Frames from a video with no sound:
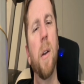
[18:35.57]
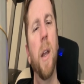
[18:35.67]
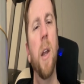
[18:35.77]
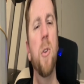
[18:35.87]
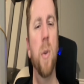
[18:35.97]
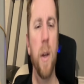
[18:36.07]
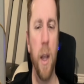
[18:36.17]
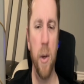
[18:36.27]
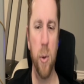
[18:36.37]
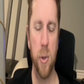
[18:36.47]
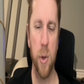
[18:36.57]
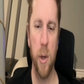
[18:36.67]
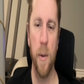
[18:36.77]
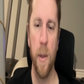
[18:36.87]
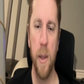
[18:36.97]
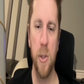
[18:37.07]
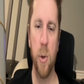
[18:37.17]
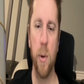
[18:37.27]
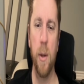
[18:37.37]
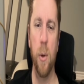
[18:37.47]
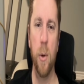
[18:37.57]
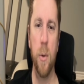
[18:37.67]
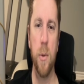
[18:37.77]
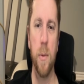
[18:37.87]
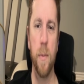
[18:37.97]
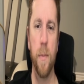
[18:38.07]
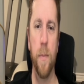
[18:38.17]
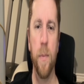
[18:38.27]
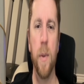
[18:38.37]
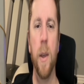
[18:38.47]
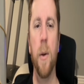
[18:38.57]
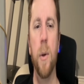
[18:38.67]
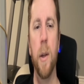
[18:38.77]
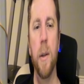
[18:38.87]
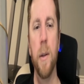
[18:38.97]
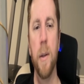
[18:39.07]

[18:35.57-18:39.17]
Android's green. These are green logos. Yeah, okay.